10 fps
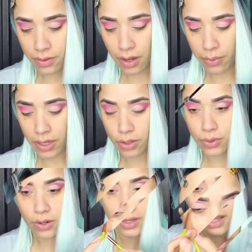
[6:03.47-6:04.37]
Now we're gonna
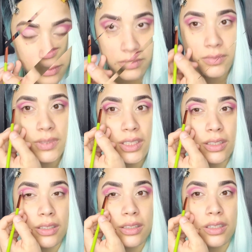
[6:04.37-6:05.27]
do it on the other side.
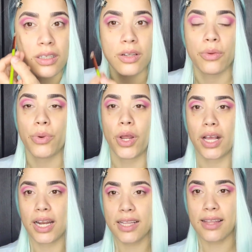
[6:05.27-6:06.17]
We're gonna
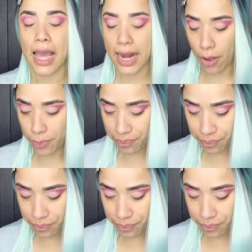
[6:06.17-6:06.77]
clean that out.